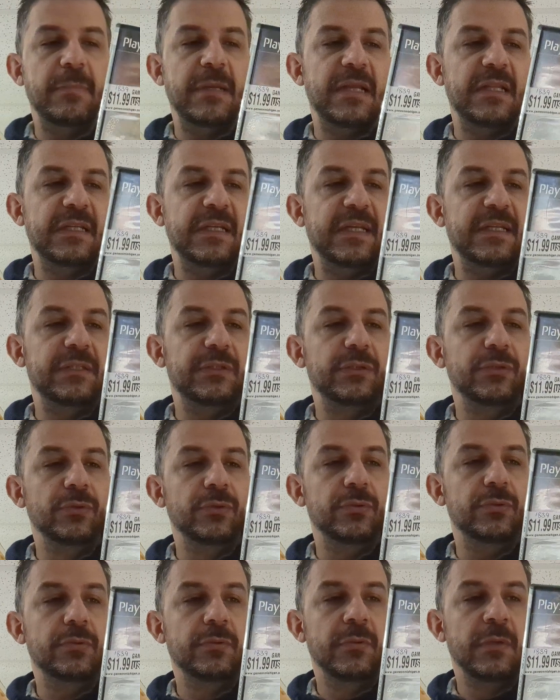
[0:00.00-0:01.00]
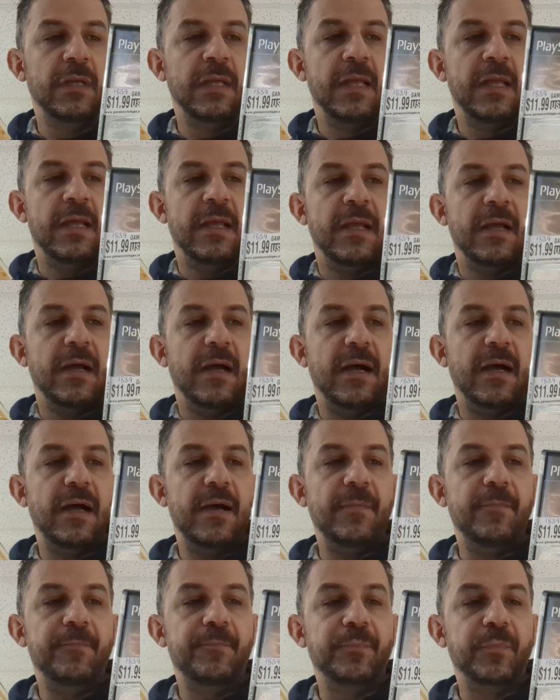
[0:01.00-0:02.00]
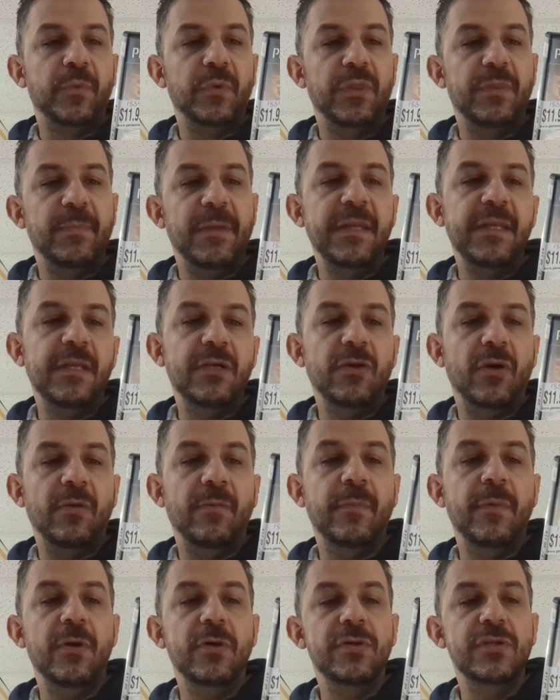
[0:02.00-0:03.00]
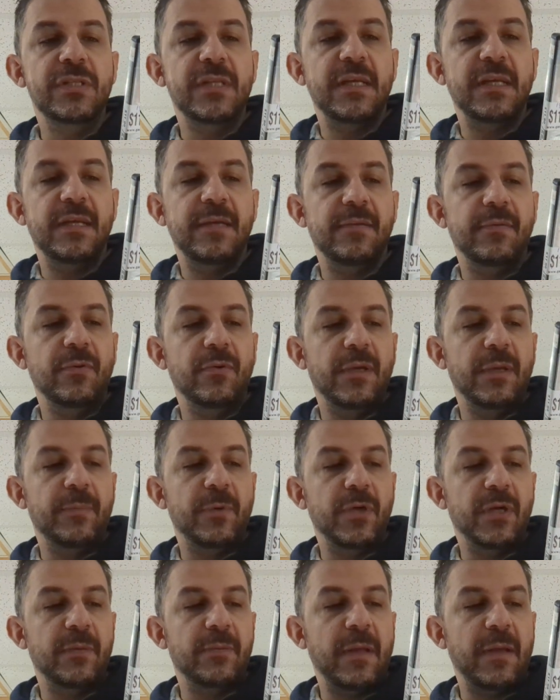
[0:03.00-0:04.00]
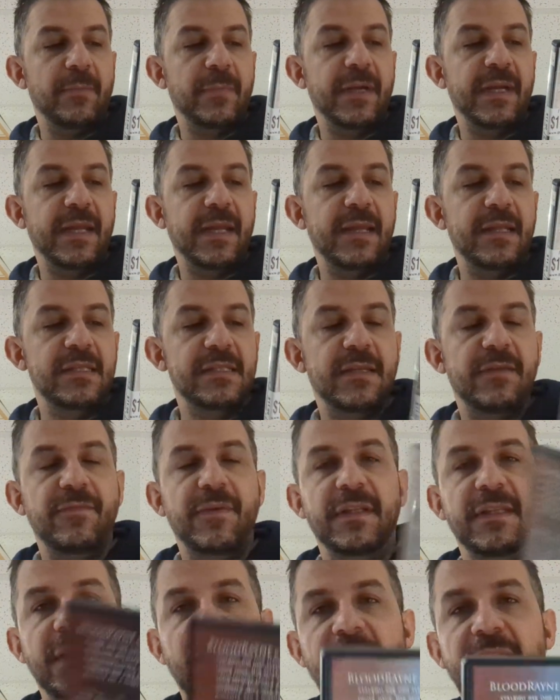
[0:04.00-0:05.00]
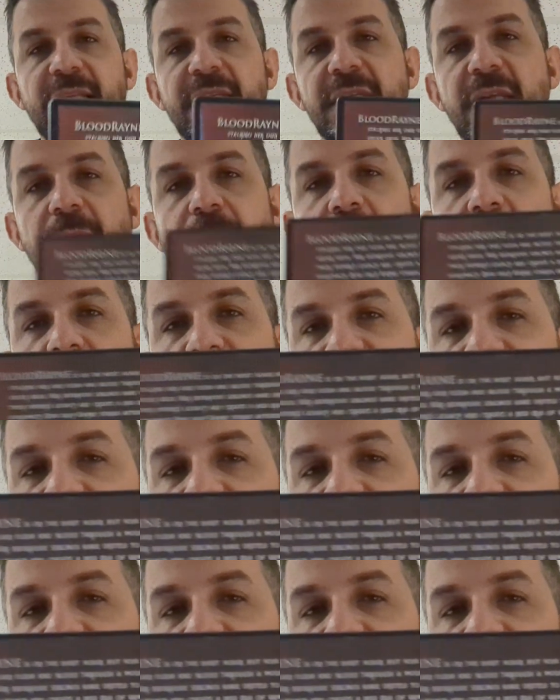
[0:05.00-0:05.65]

Blood Rain 2, with many combos, weapon upgrades, and fatalities and powers.